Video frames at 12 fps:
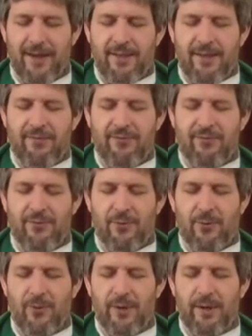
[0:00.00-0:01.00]
these
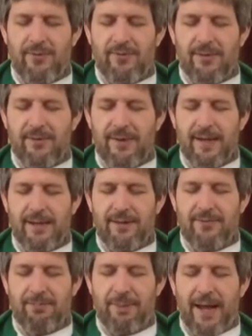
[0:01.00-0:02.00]
stories that take
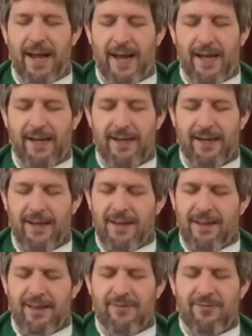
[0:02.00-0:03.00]
us back,
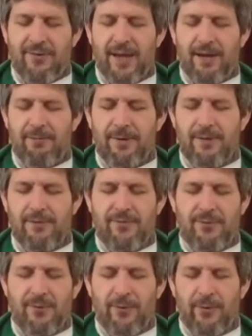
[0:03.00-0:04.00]
these sacred
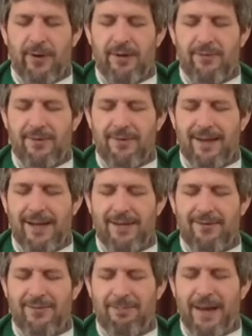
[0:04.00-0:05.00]
stories that take
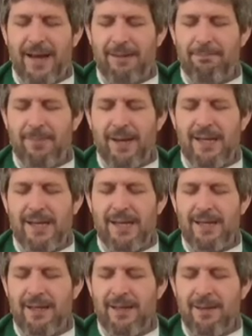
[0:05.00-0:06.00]
us back
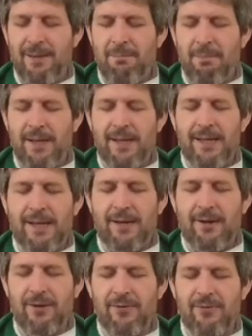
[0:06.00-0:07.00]
many, many
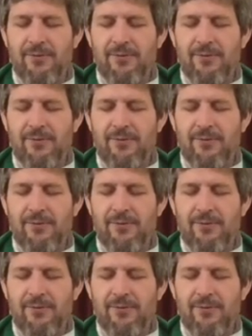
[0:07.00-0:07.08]
years.